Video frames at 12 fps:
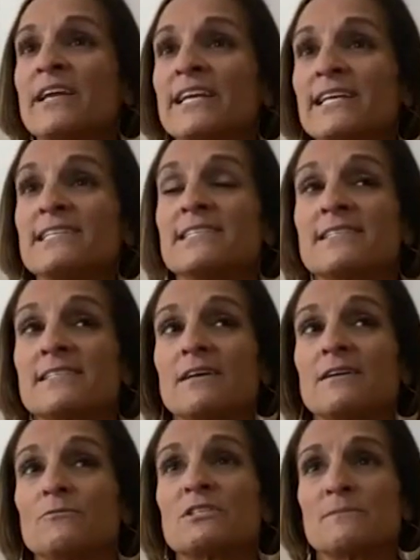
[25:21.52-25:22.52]
he is
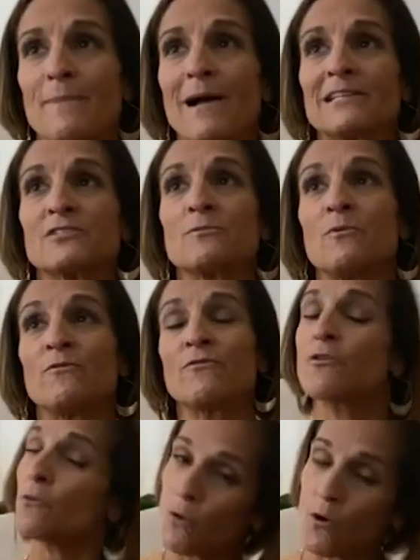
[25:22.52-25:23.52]
responsible for
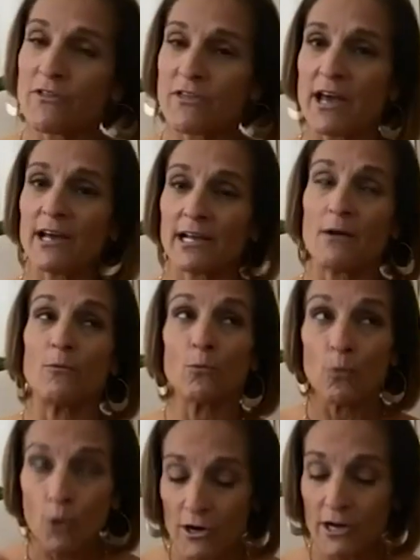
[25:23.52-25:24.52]
the work,
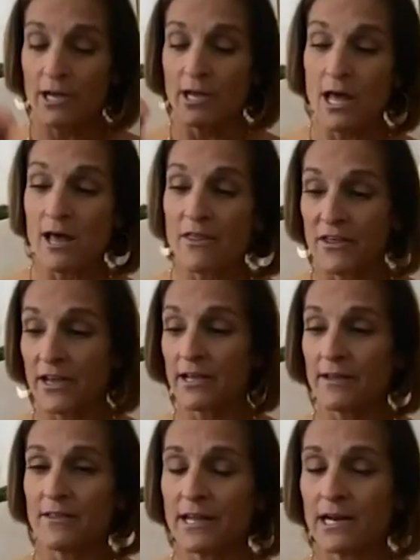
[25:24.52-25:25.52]
work ethic
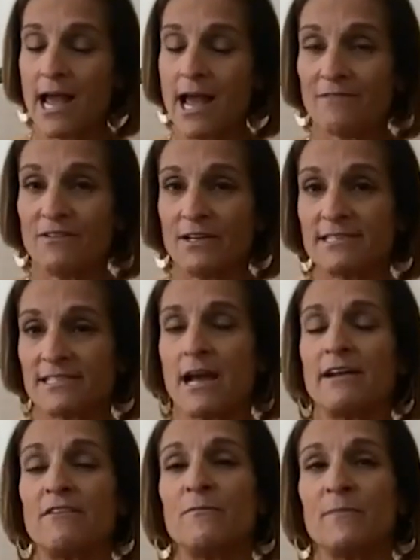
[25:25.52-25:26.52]
that I have
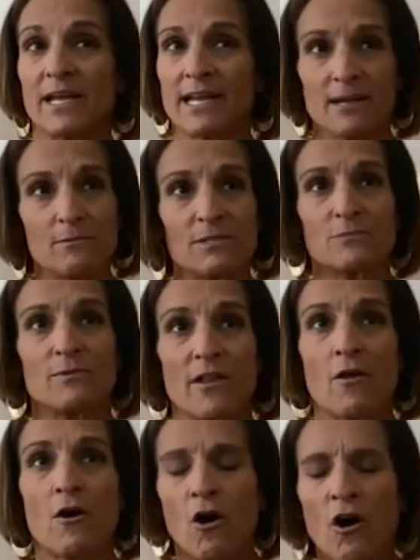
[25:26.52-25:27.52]
inside of me. He was one of
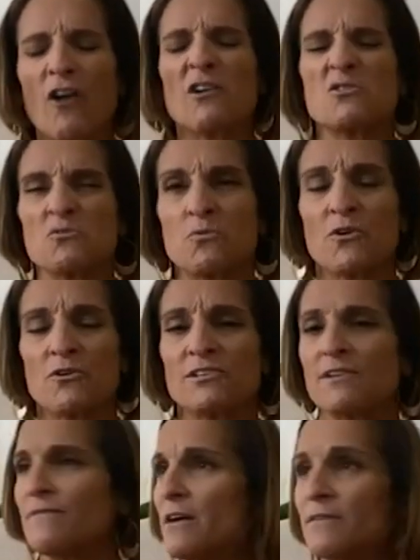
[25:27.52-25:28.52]
the hardest workers
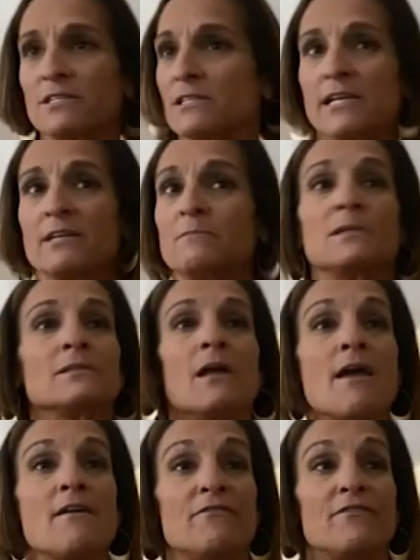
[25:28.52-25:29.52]
I've ever seen in my
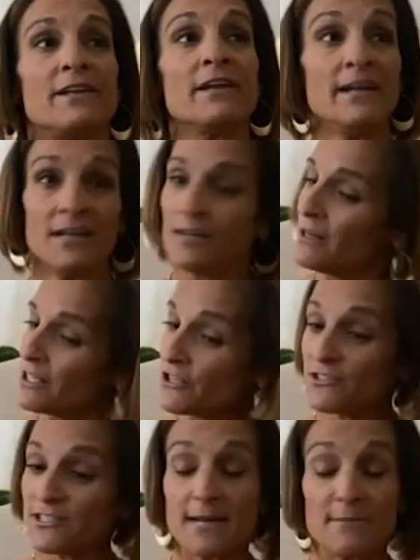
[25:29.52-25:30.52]
life. And he
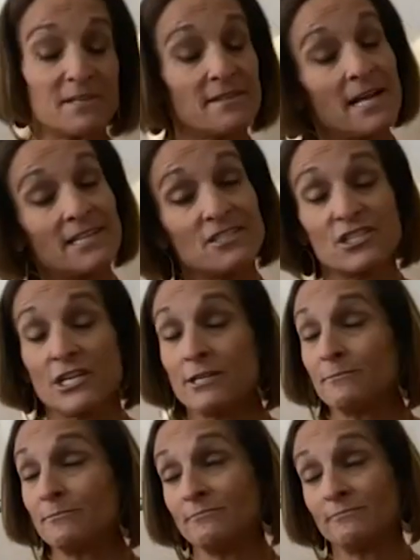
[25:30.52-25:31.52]
stepped in that
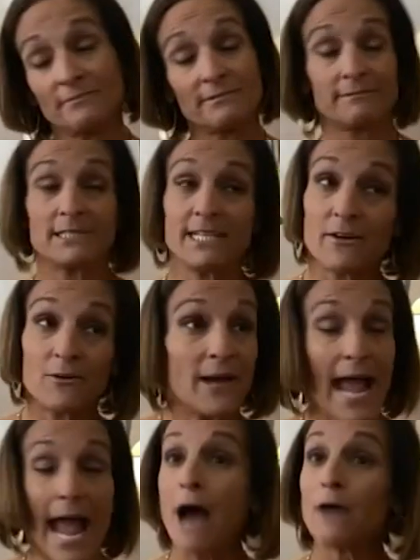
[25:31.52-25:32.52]
gym, you know,
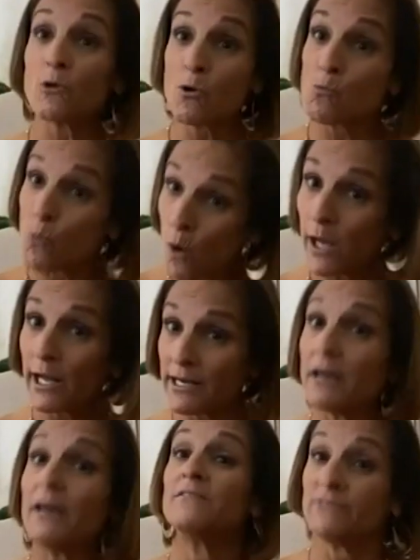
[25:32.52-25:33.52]
hour
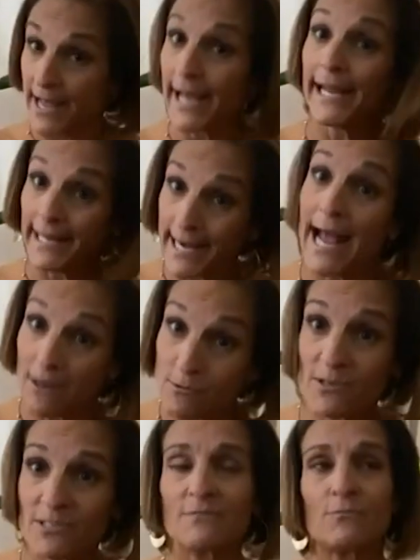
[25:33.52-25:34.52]
one of eight
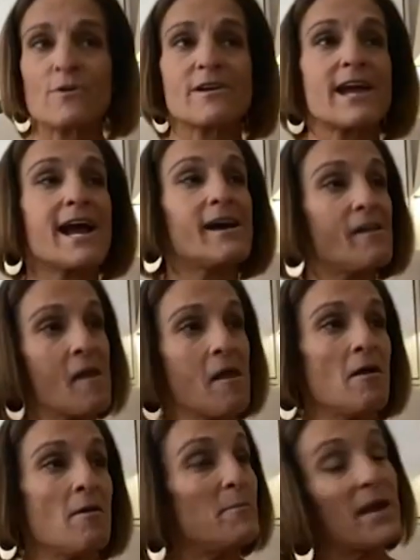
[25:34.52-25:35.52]
hours of workout,
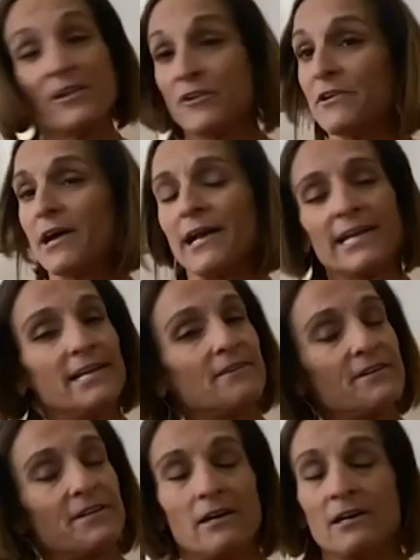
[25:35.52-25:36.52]
man, you got to
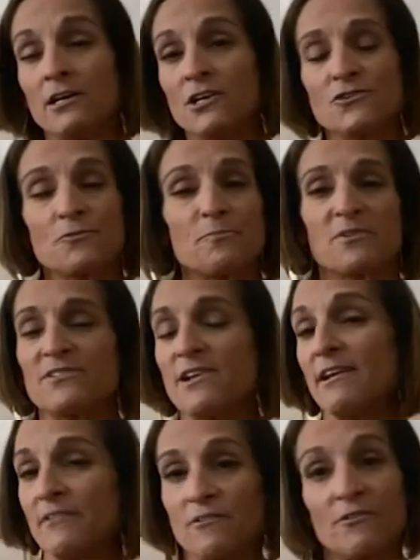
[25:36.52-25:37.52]
give it one hundred
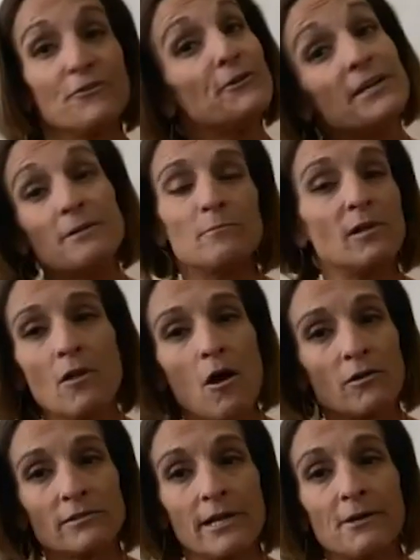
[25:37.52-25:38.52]
percent or you didn't
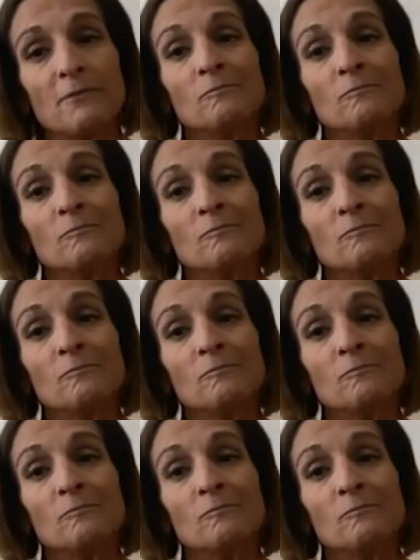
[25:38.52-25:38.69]
belong there.